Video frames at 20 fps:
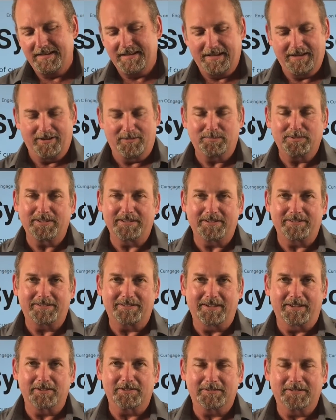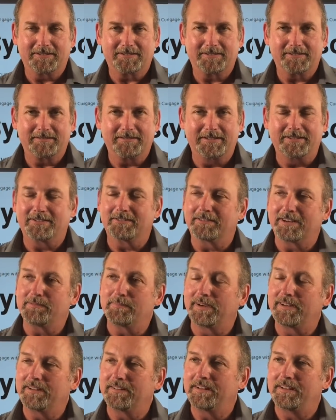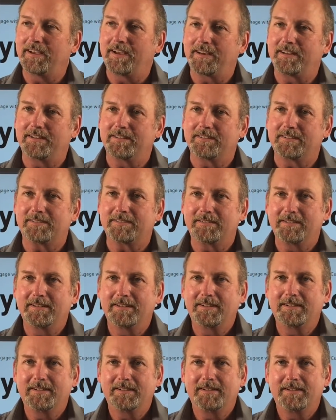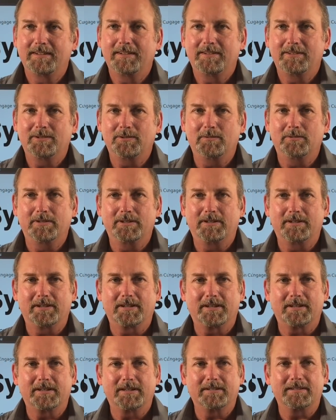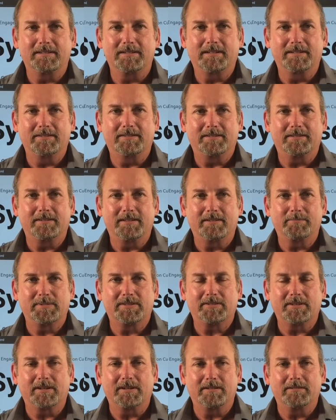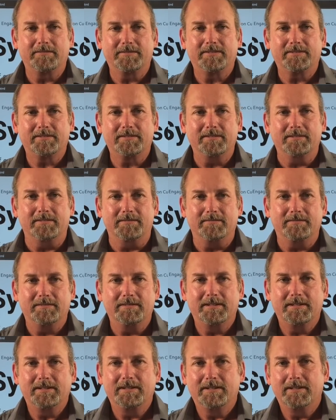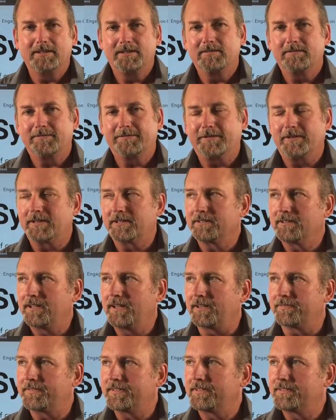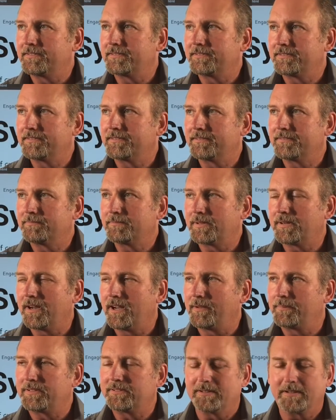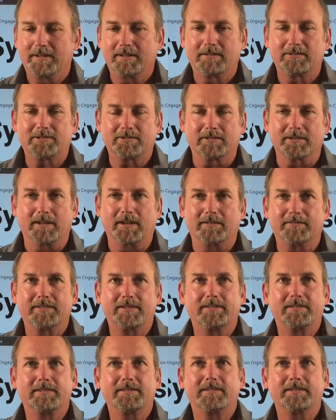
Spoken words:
I'll play the centrist. Is there anybody in the audience who would consider themselves far left, perhaps ultra left?